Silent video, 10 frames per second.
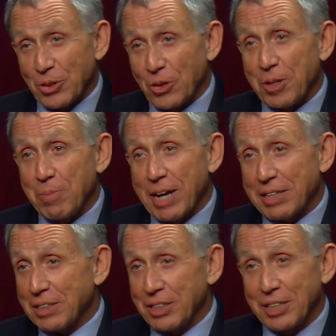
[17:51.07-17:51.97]
Looking
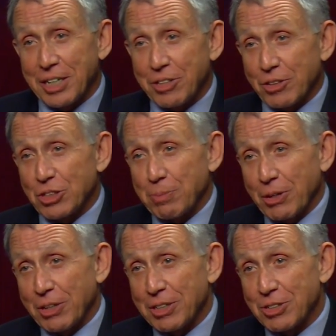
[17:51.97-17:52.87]
back again on your
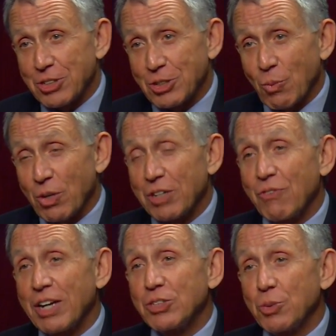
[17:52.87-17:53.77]
experience, what
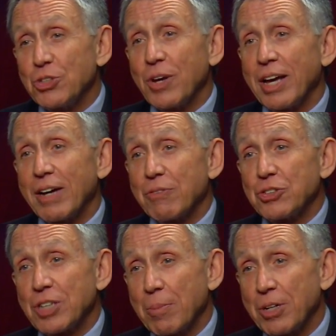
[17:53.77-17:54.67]
advice would you have for
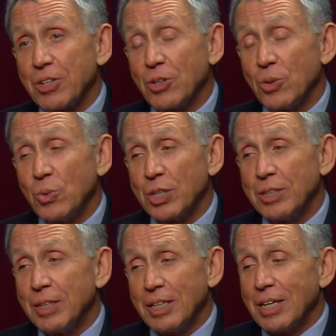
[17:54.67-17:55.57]
somebody who
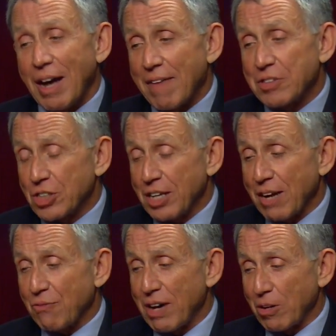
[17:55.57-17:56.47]
would obviously
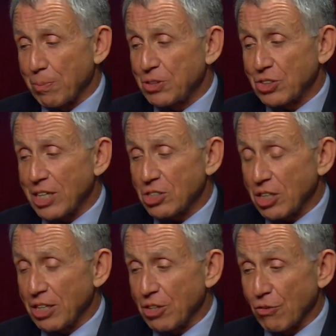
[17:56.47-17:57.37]
not follow
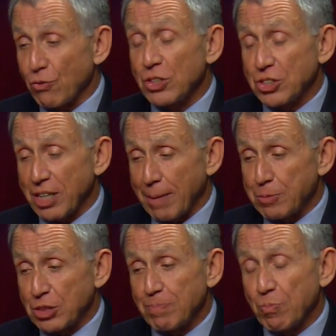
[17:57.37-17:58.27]
precisely in your
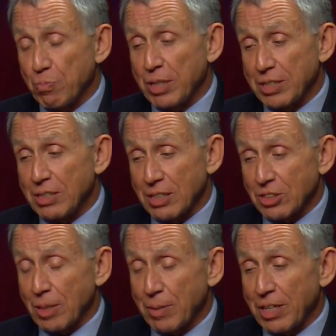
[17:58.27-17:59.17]
footsteps, but
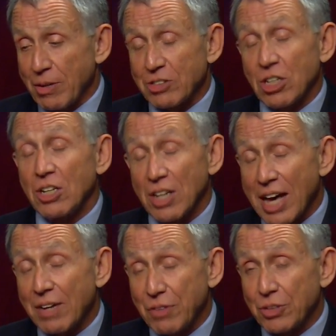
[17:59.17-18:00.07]
somebody who has a
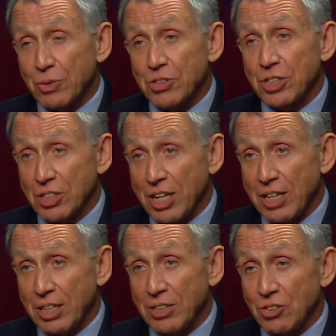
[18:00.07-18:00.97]
lot of interest in
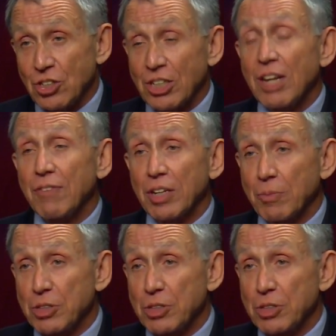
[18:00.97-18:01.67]
taking significant